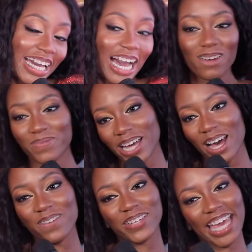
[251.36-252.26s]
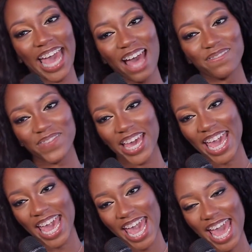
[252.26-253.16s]
A Cup of
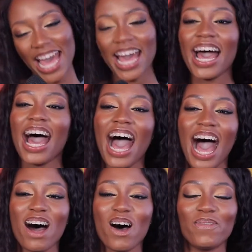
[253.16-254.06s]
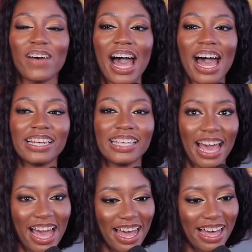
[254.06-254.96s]
Kathy. And
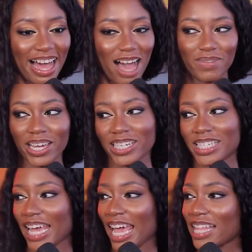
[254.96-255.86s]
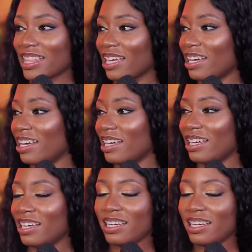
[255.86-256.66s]
yeah, I'm here today at the